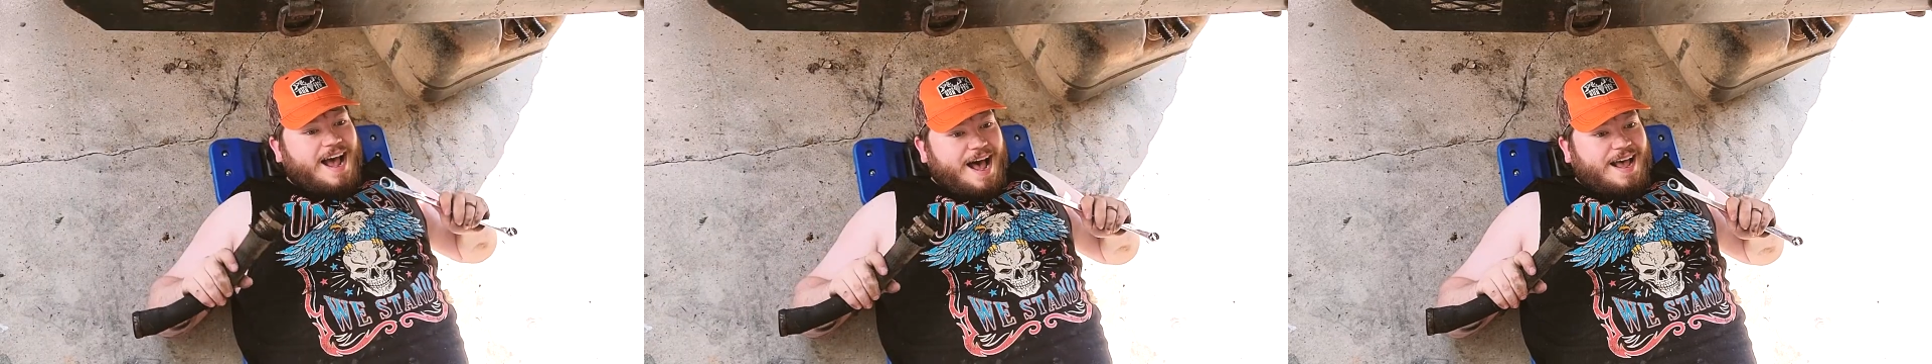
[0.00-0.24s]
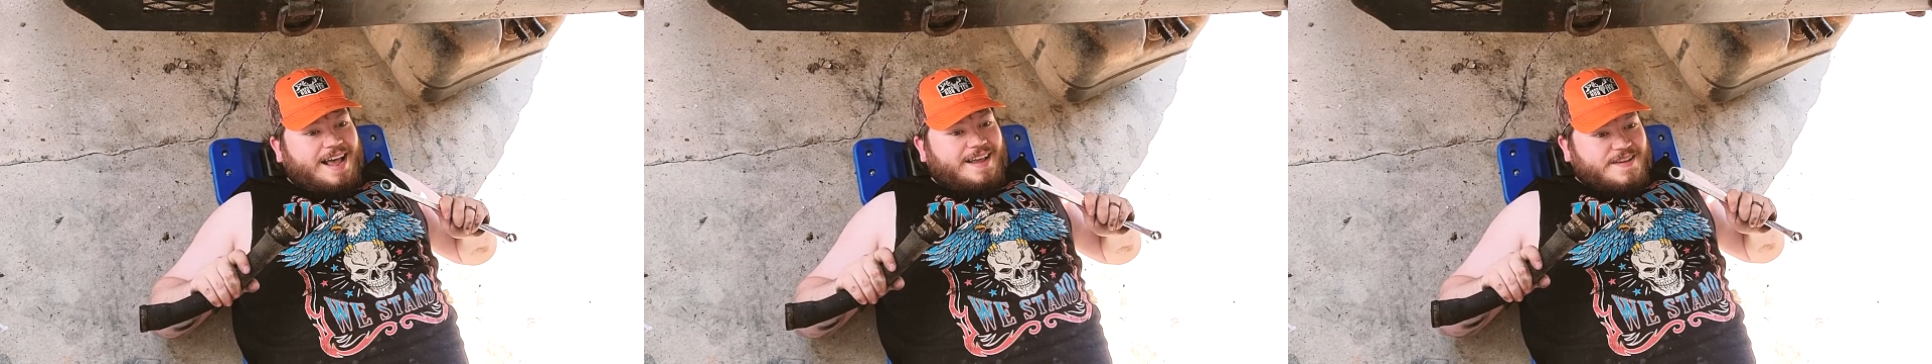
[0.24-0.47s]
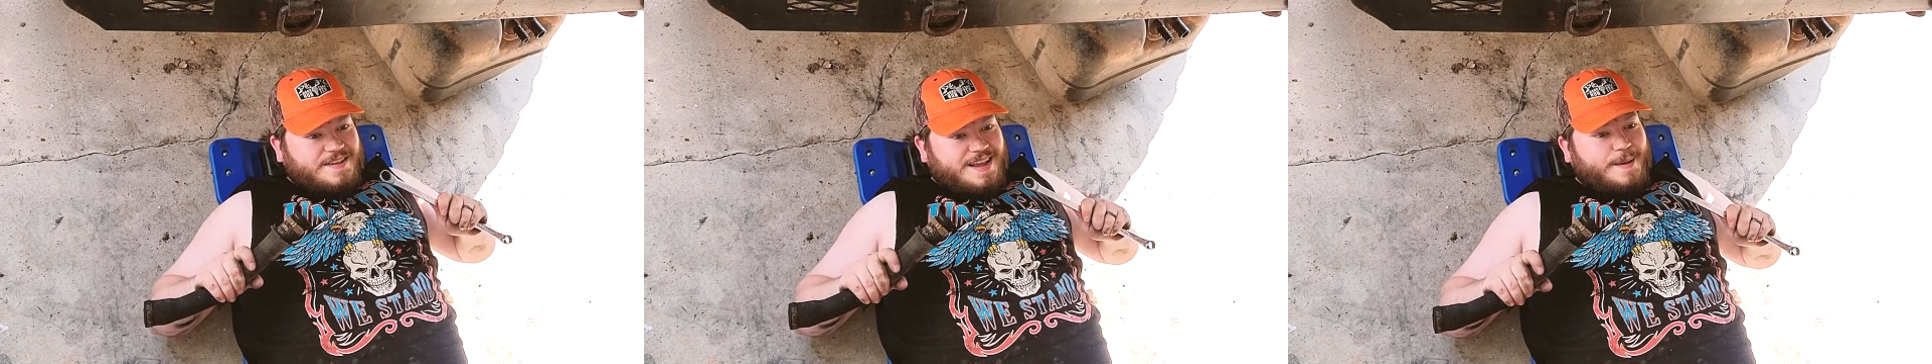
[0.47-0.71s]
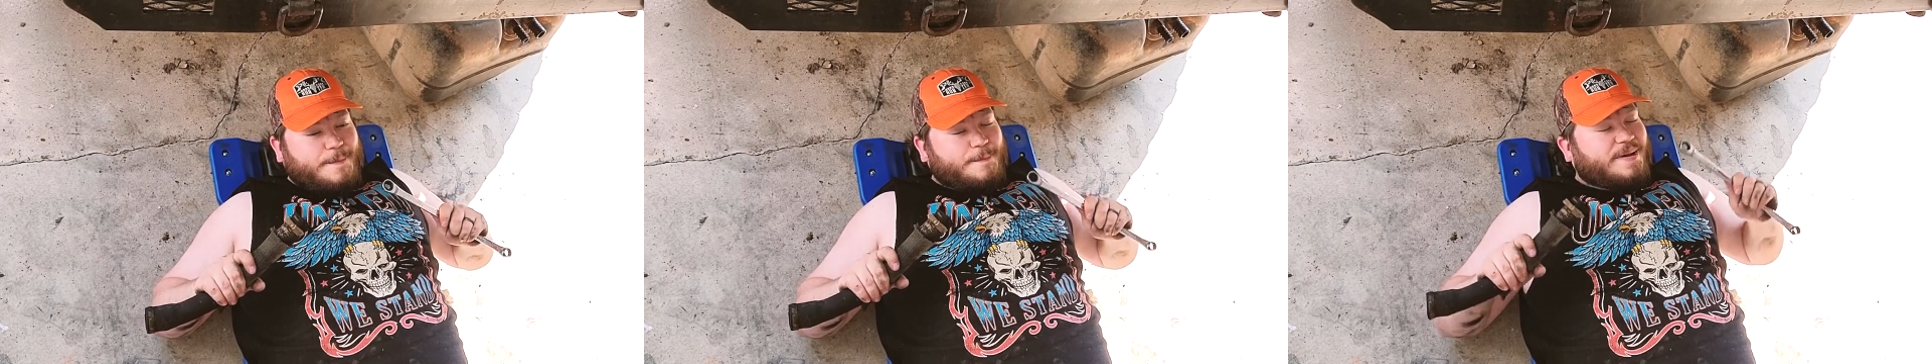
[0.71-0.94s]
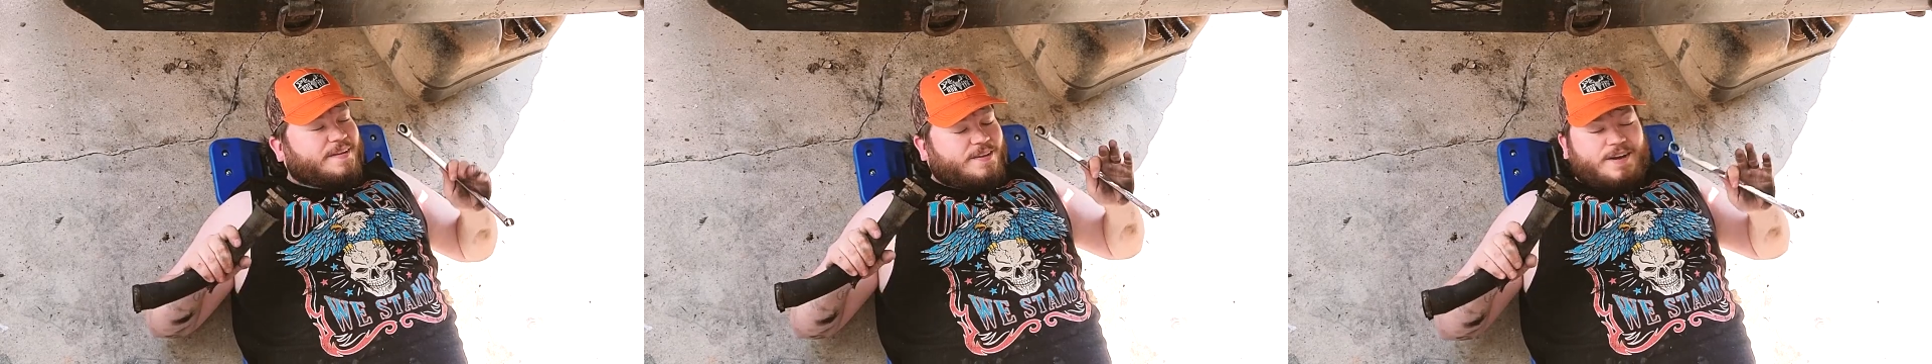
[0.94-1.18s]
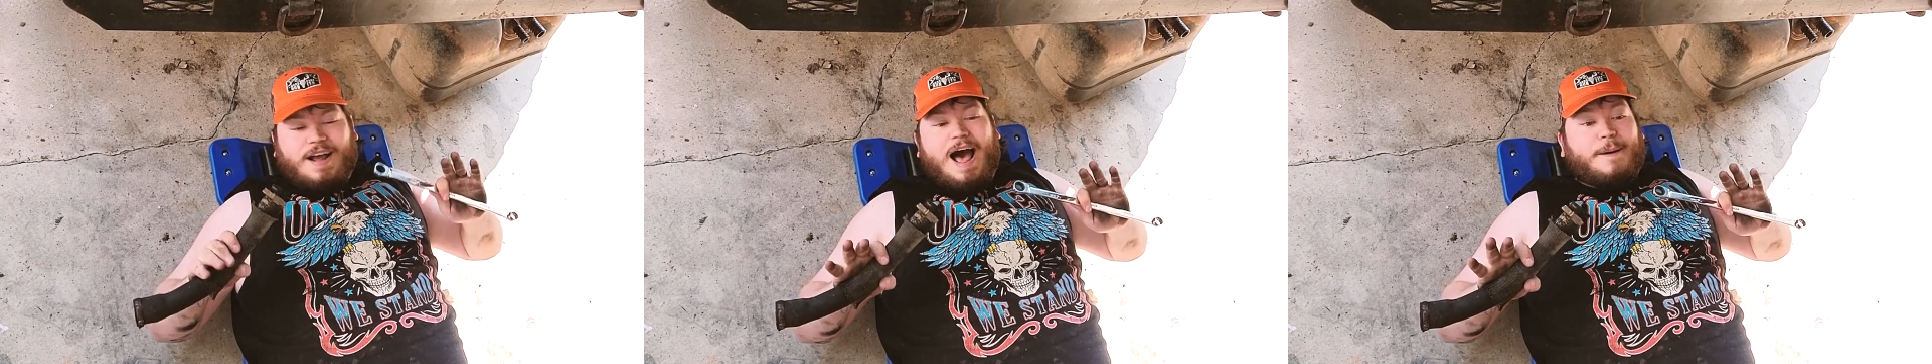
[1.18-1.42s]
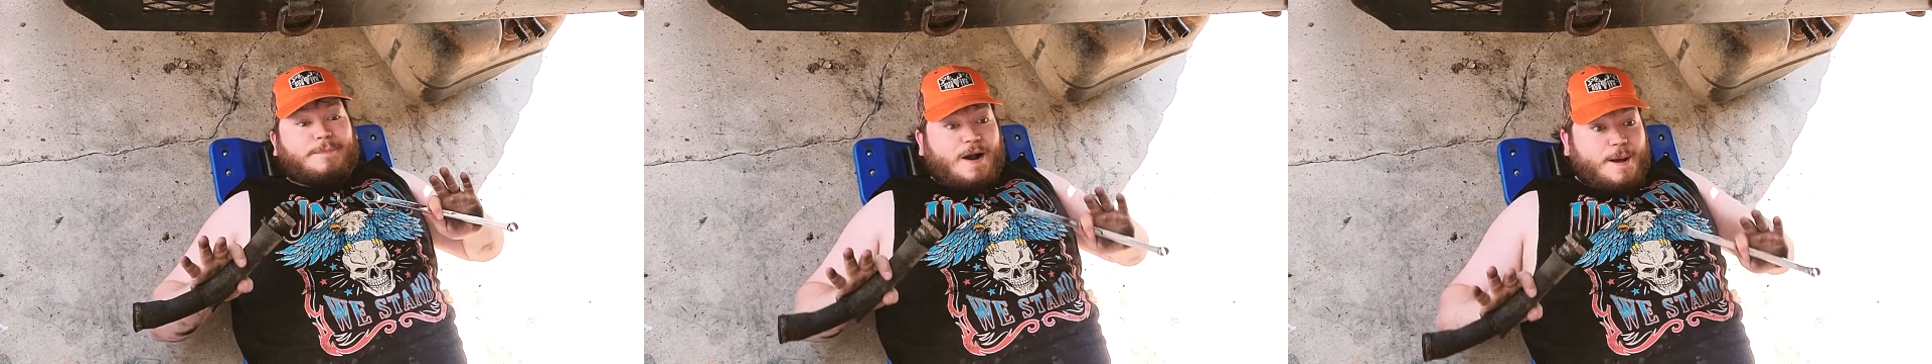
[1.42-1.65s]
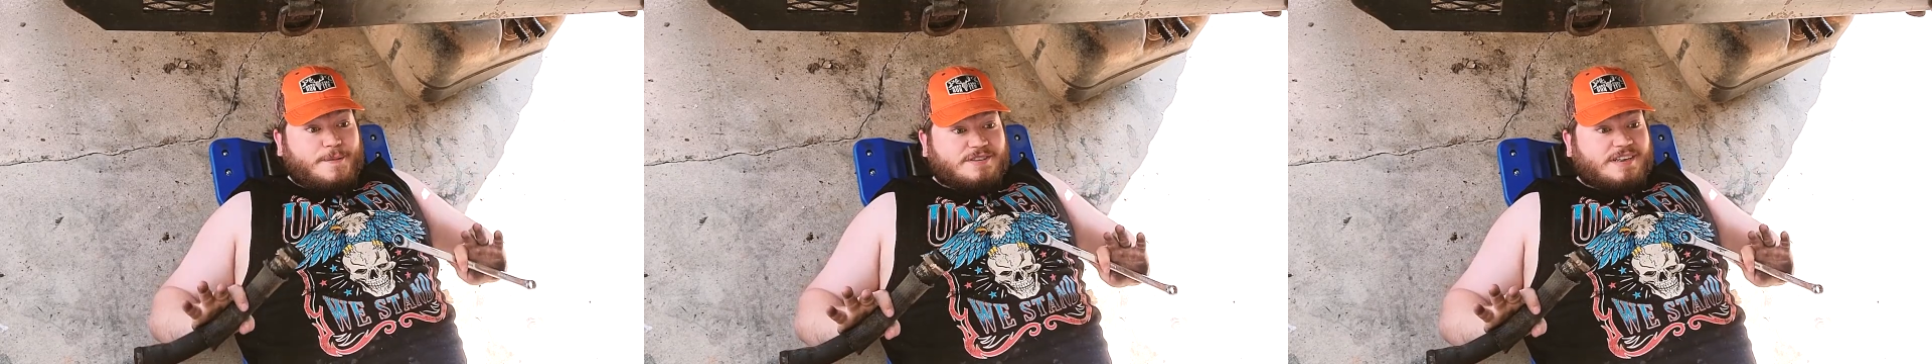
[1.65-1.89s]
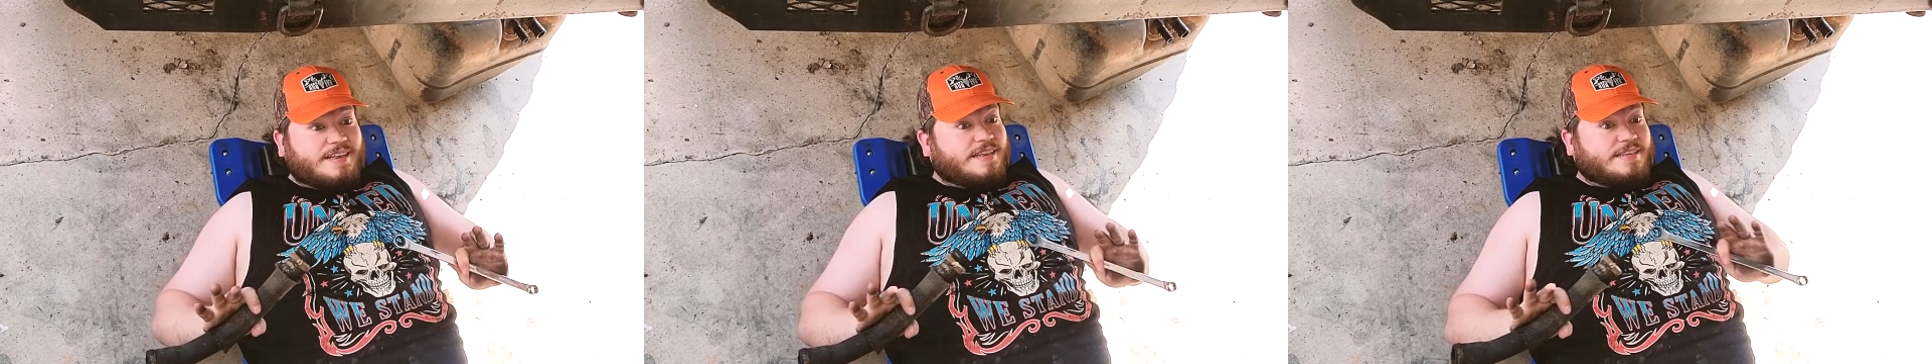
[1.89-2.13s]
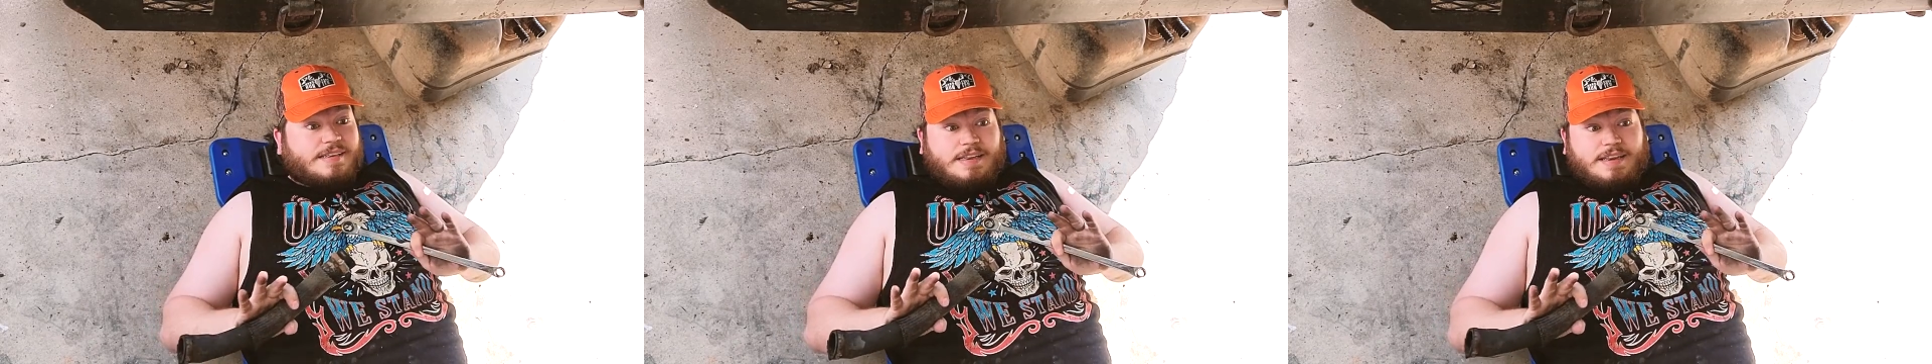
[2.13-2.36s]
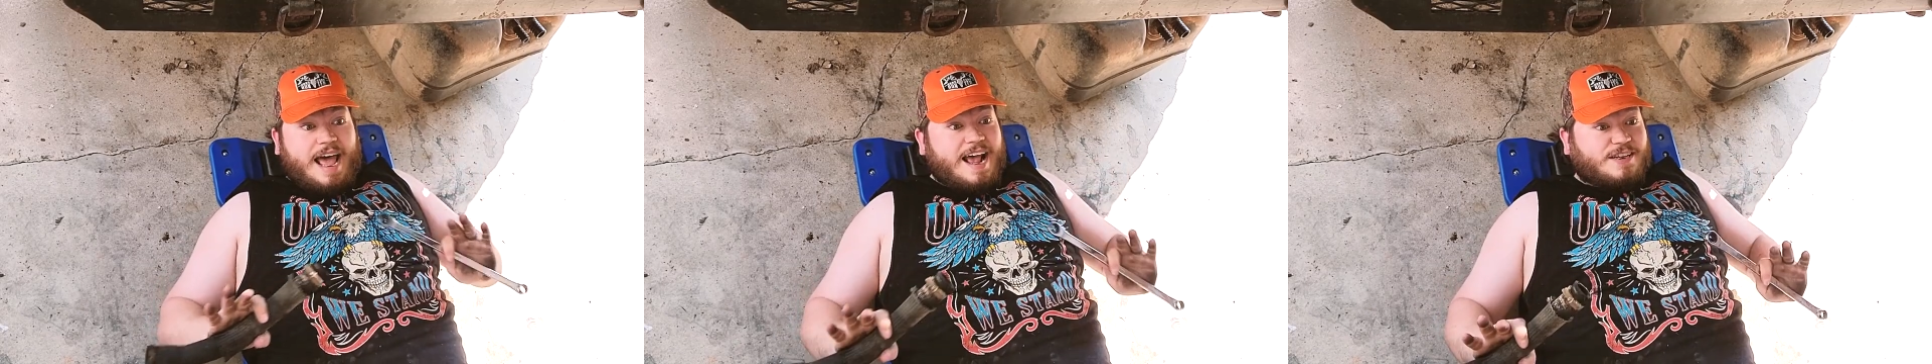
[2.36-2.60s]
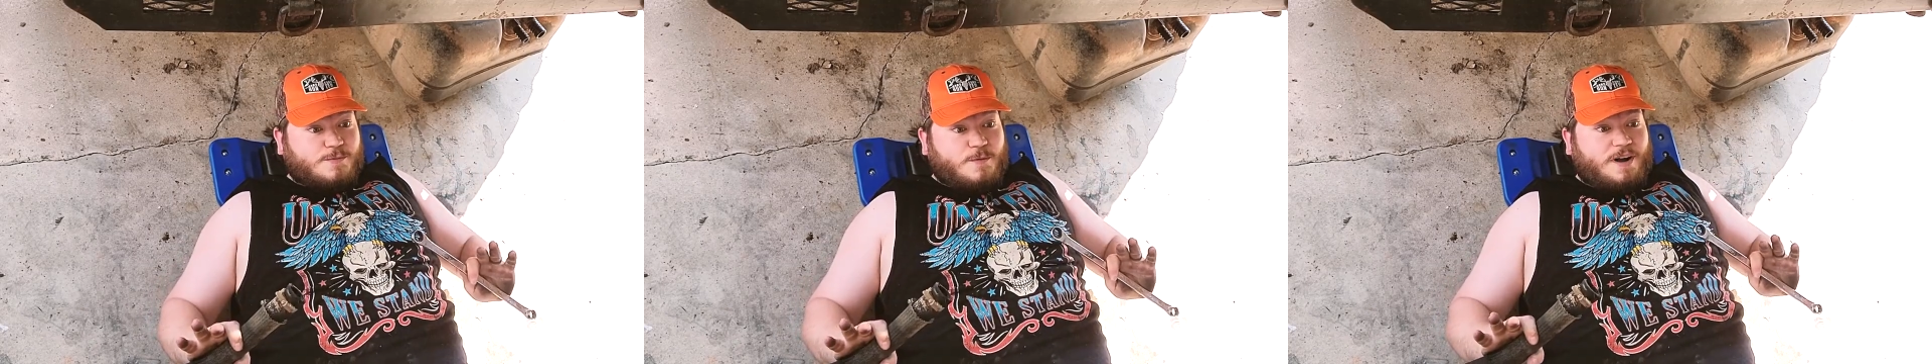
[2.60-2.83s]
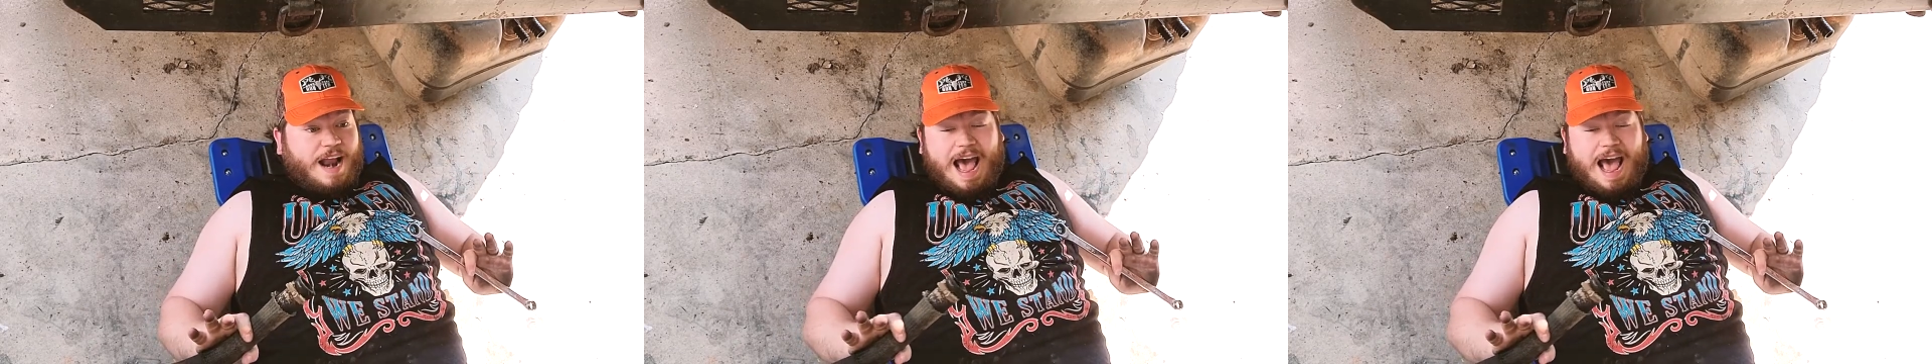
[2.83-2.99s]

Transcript: I, but look, I promise, honey, this is the last one.